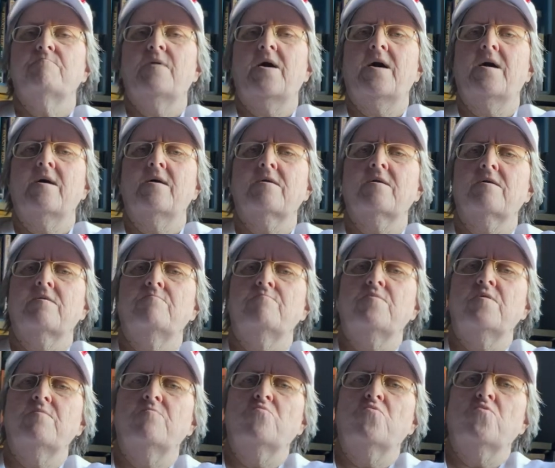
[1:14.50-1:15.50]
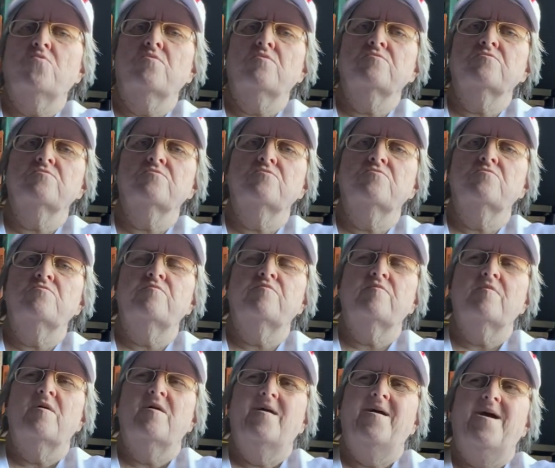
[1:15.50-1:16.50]
back and be more aloof
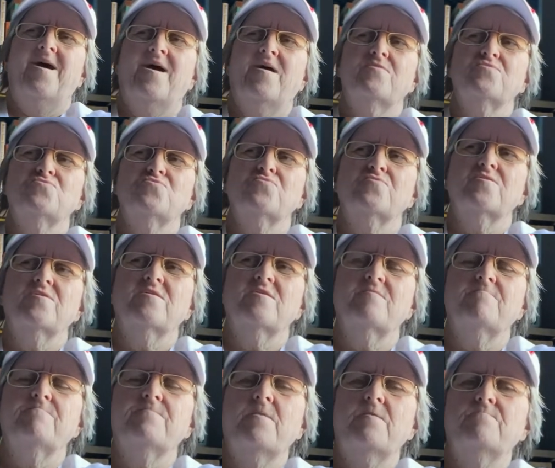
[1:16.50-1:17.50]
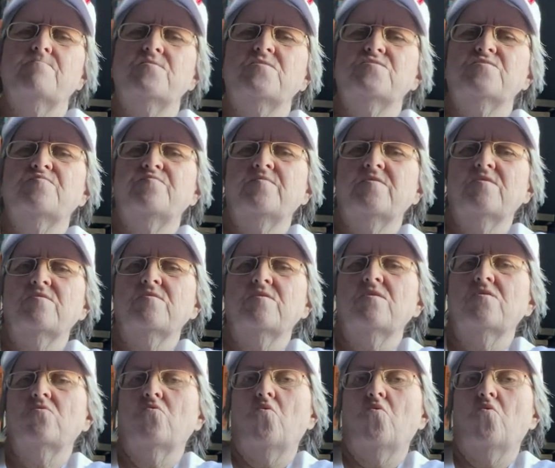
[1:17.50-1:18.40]
and sort of give them this feeling,